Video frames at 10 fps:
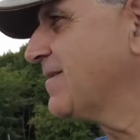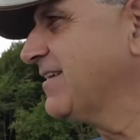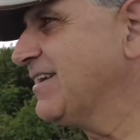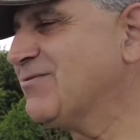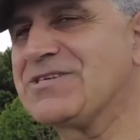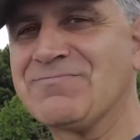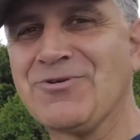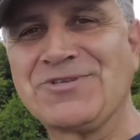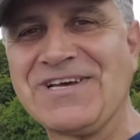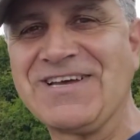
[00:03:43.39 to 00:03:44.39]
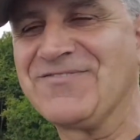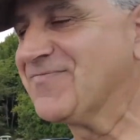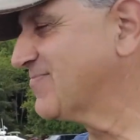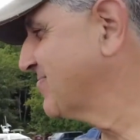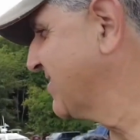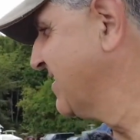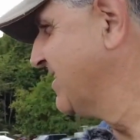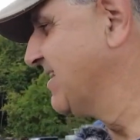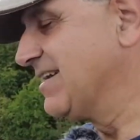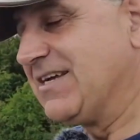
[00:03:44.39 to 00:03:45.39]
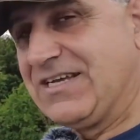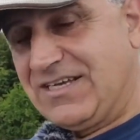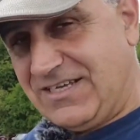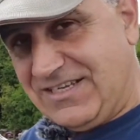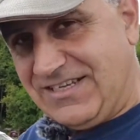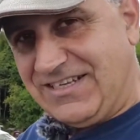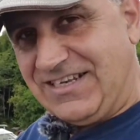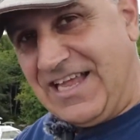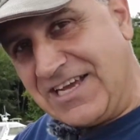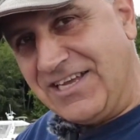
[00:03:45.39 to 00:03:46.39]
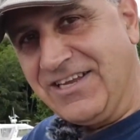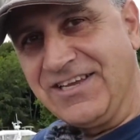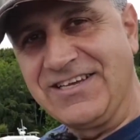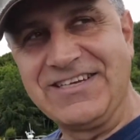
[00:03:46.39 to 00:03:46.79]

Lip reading: It was about time. Luckily,